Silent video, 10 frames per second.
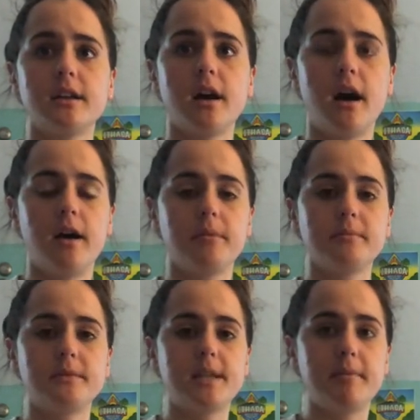
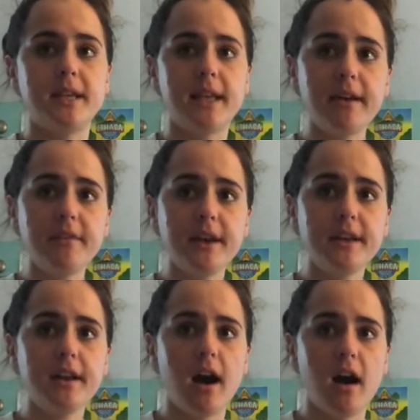to be given.
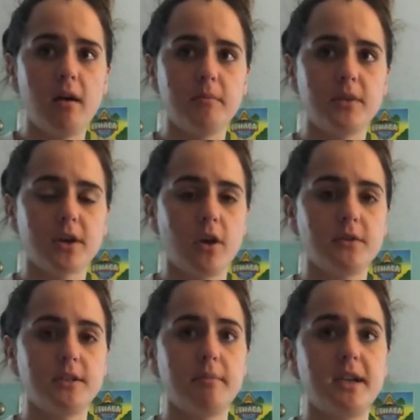You're
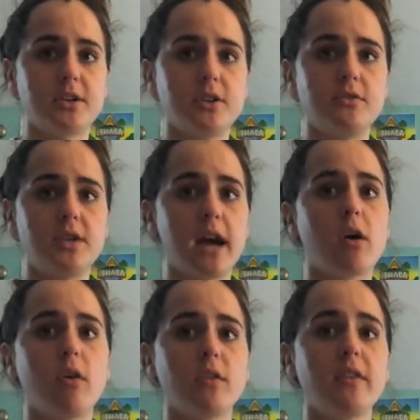going to make sure you check
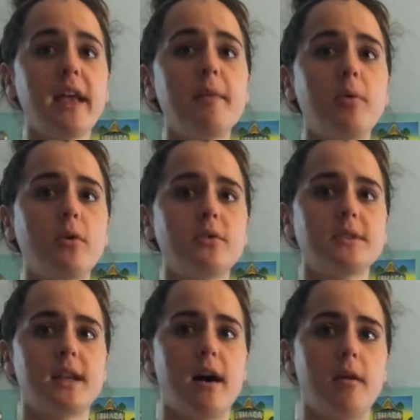all the
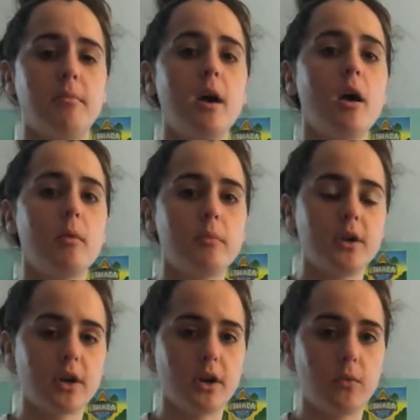labels.
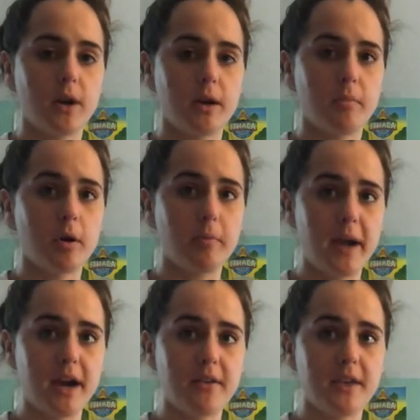You're going to want to
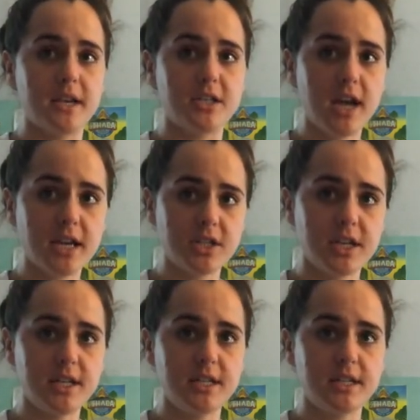prepare the
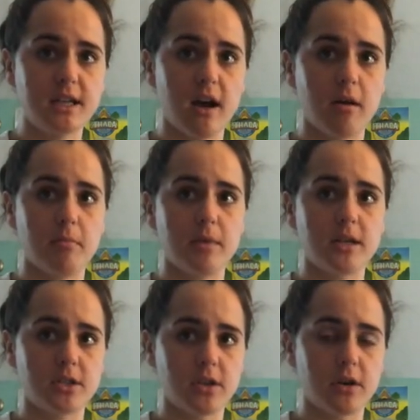injections,
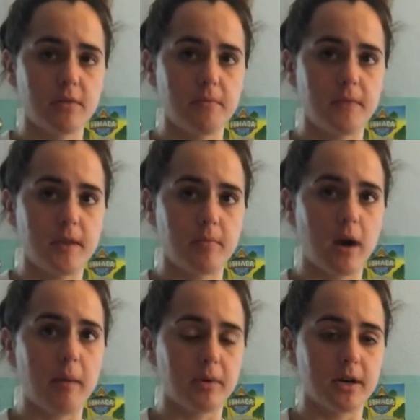observe the
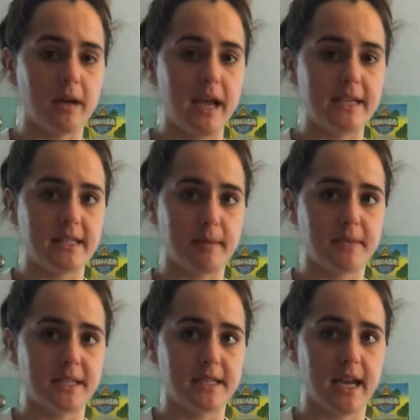proper
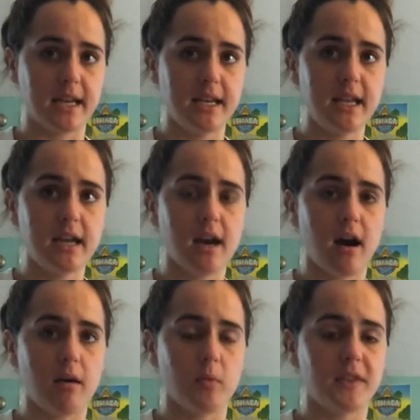asepsis technique
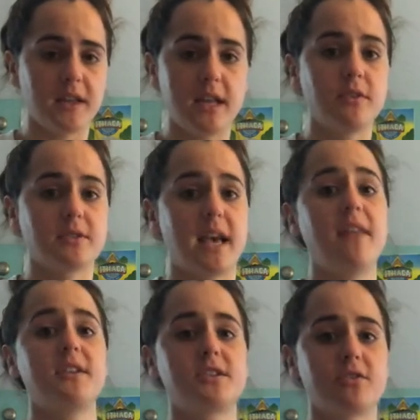with the needles and
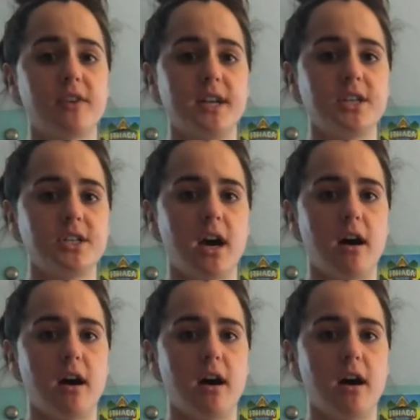the syringe,